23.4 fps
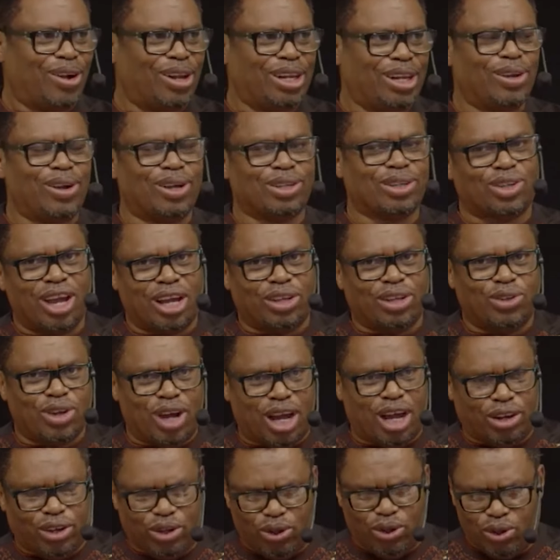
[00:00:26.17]
Holy Ghost, you, are,
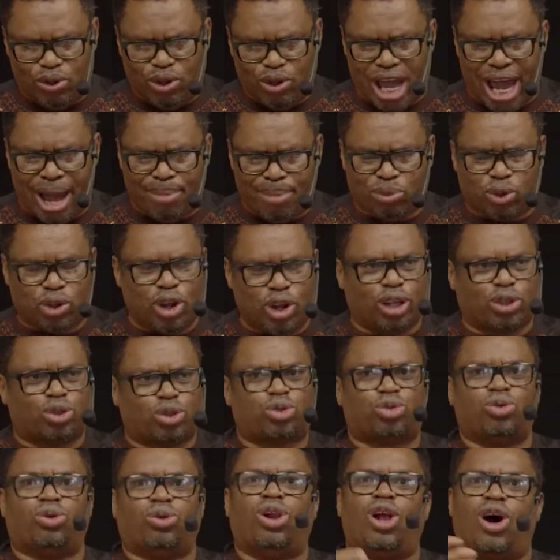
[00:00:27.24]
you, are, you I'm taught
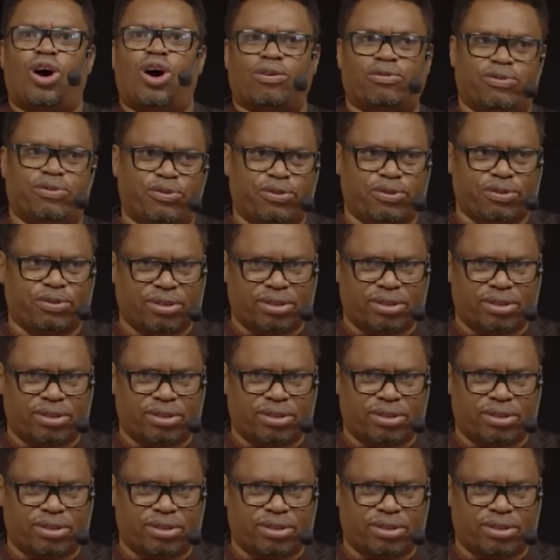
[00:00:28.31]
to love.